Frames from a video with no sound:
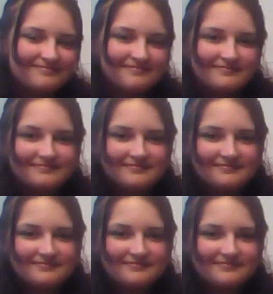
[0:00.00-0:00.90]

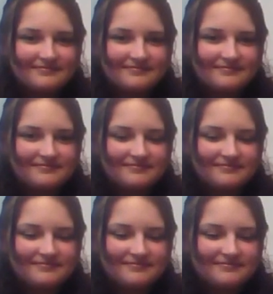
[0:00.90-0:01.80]

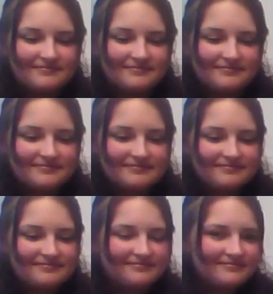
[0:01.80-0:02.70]

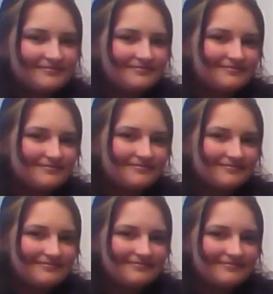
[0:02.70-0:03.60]

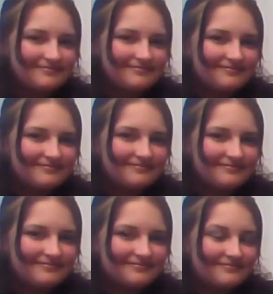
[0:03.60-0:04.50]

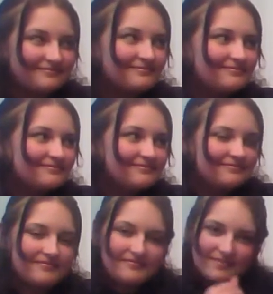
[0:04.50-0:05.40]

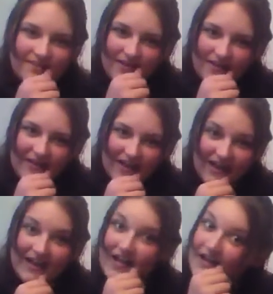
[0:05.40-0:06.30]

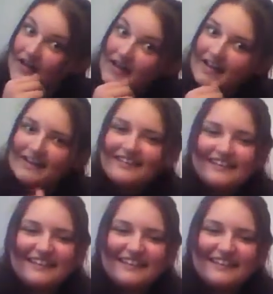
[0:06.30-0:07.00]
(silent)